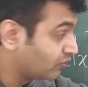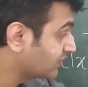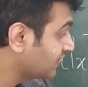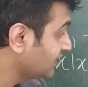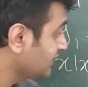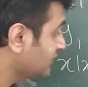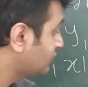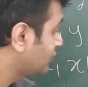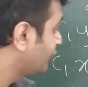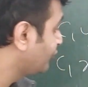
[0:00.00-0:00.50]

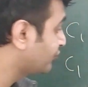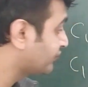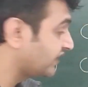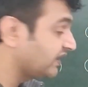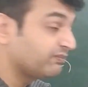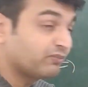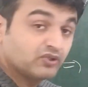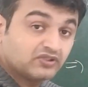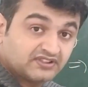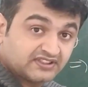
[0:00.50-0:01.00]
Okay, so you
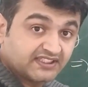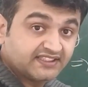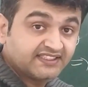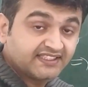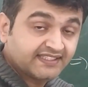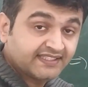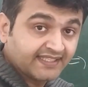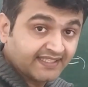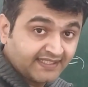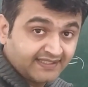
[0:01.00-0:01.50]
keep on
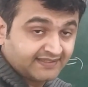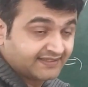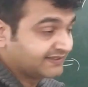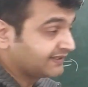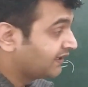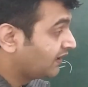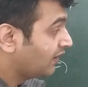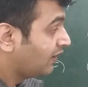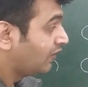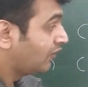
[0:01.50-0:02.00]
changing
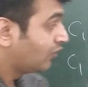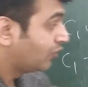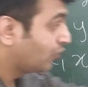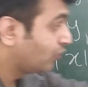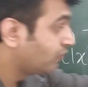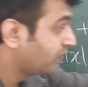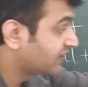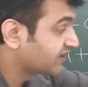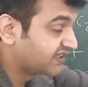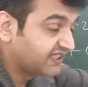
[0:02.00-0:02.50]
x
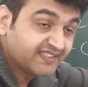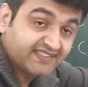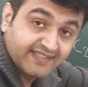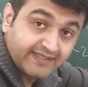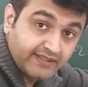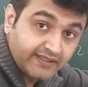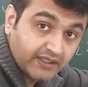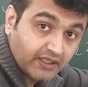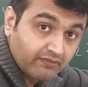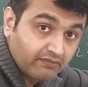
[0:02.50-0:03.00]
over this
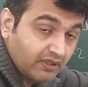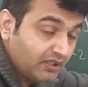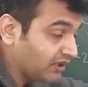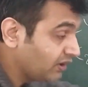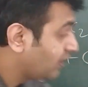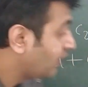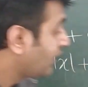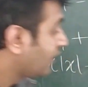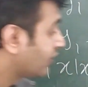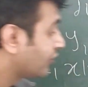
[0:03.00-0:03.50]

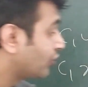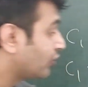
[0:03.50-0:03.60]
interval,